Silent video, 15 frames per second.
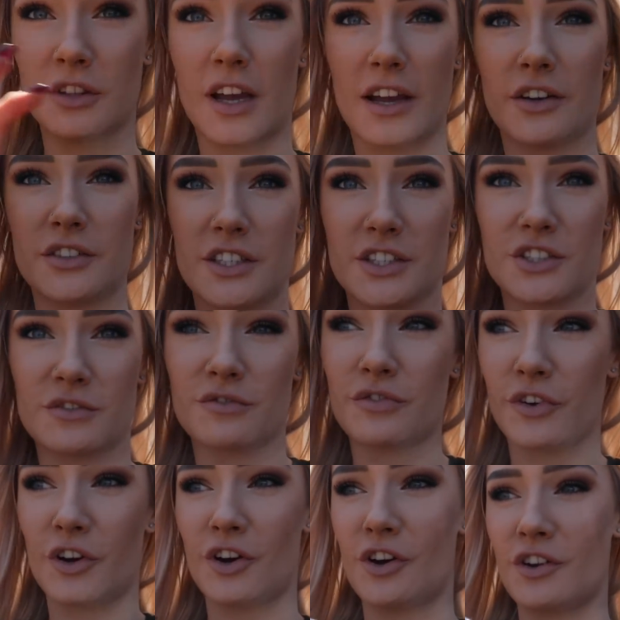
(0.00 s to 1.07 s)
online audition
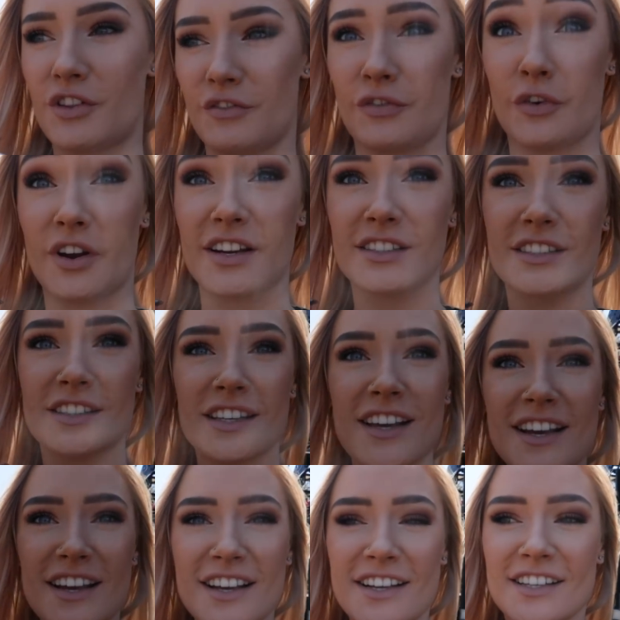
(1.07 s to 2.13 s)
for The Voice.
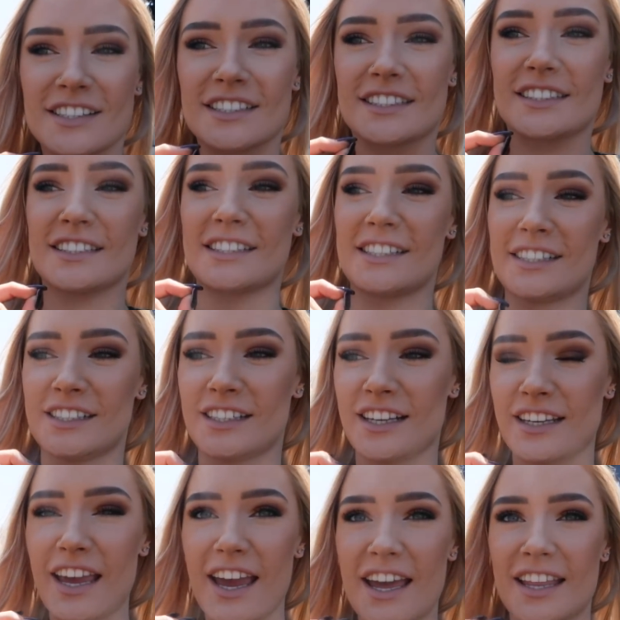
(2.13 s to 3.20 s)
So
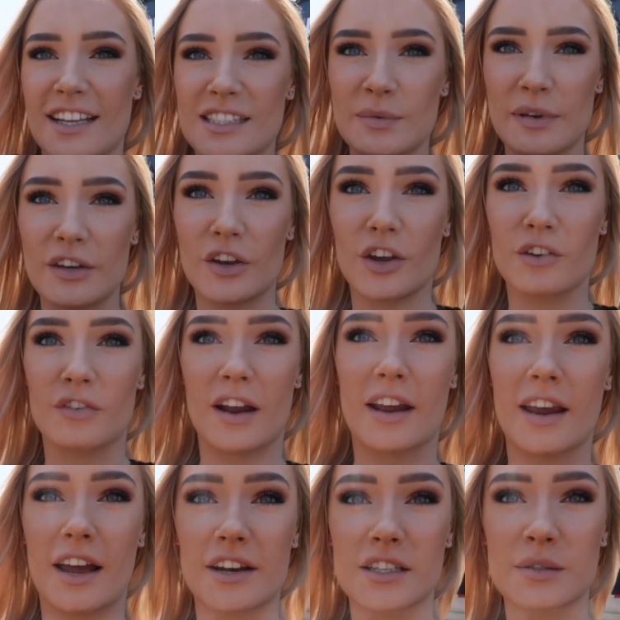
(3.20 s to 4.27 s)
yeah, it's a bit nerve
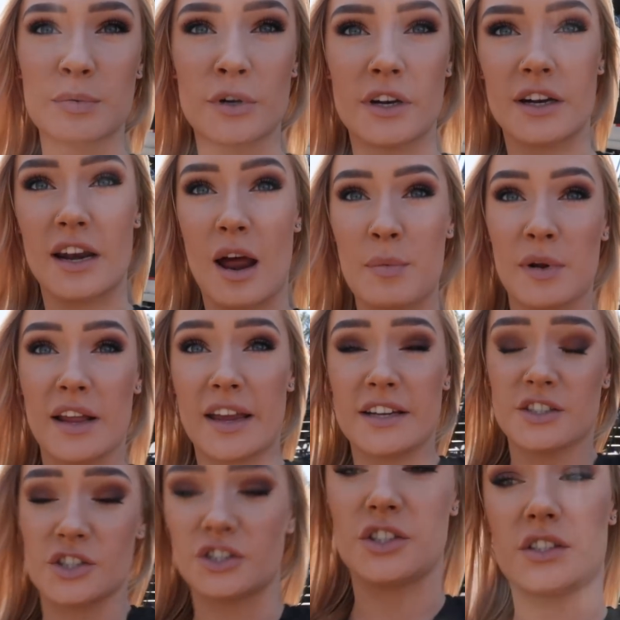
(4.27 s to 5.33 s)
wracking. I just put in an
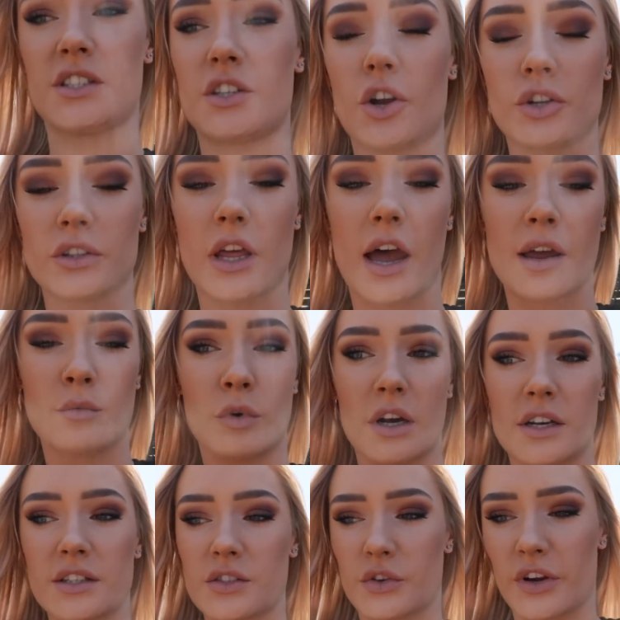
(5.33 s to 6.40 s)
application, just an online
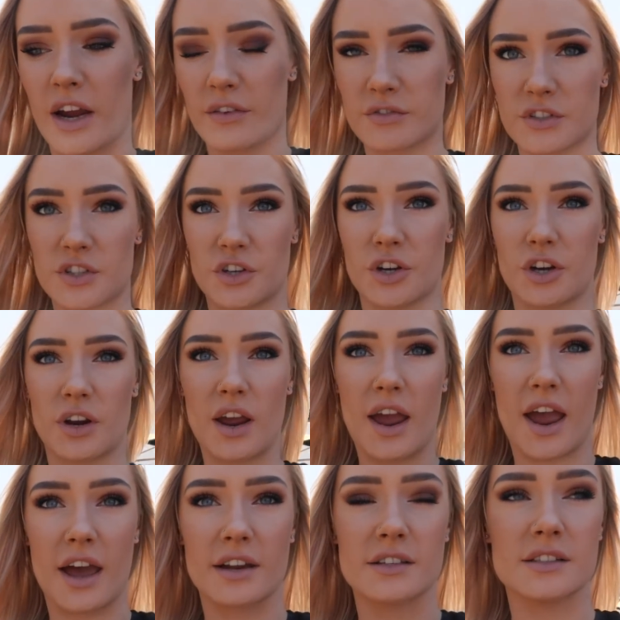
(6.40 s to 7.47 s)
one. It's all you have to do.
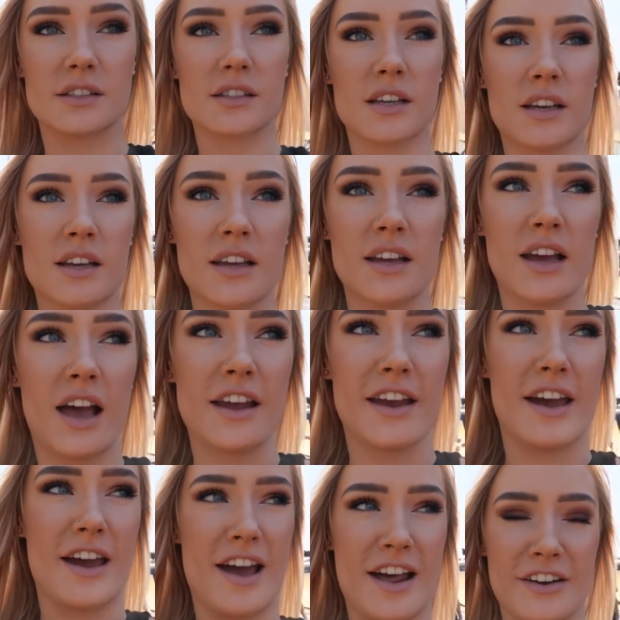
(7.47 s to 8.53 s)
And
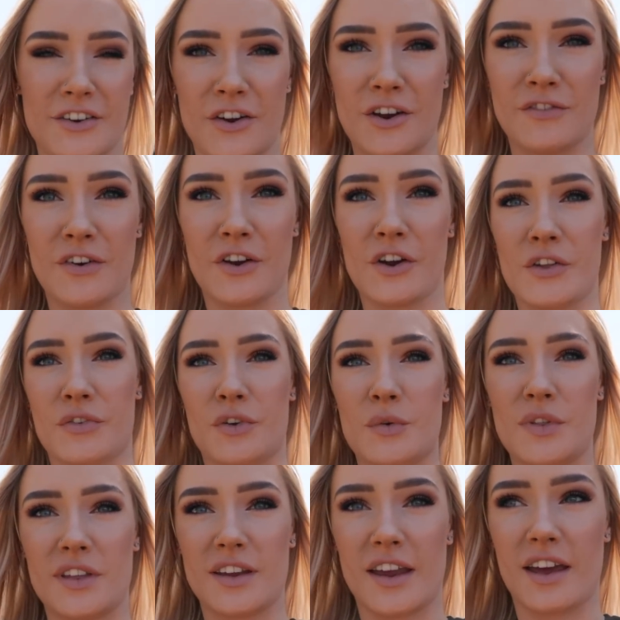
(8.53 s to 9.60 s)
yeah, I don't know if I'll go through with it